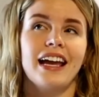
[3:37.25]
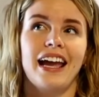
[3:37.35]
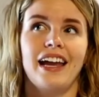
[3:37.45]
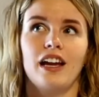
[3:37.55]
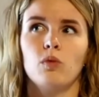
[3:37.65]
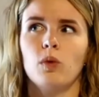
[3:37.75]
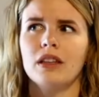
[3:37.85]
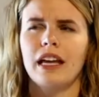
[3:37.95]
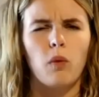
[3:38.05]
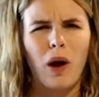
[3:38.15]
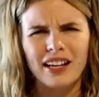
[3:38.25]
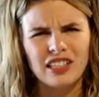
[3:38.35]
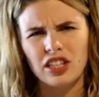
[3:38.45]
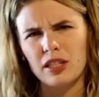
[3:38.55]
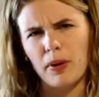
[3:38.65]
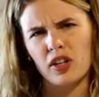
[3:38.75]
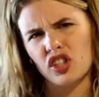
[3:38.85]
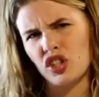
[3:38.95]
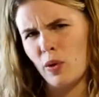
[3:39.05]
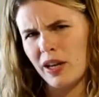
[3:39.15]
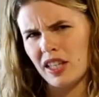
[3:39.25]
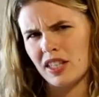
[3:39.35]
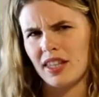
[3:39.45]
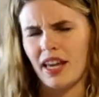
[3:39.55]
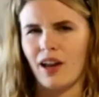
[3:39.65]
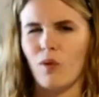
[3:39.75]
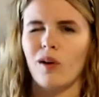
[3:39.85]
and we're like, why isn't this person doing this thing?